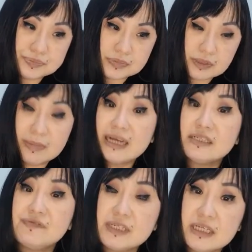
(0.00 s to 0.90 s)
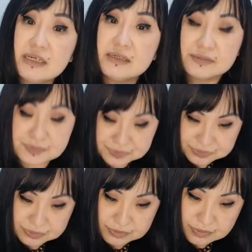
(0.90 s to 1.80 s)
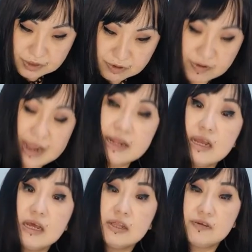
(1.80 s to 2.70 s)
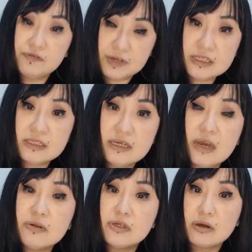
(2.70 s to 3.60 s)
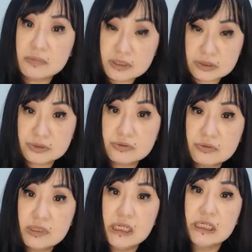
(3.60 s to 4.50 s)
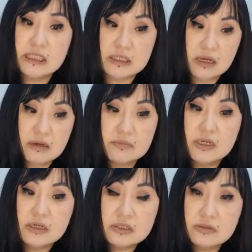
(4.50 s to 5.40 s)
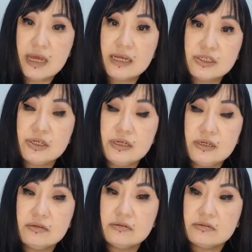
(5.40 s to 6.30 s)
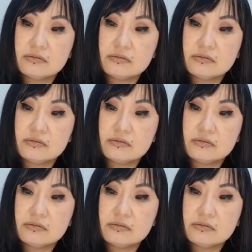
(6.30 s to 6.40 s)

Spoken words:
mask fitting, right, the first thing I normally do is to actually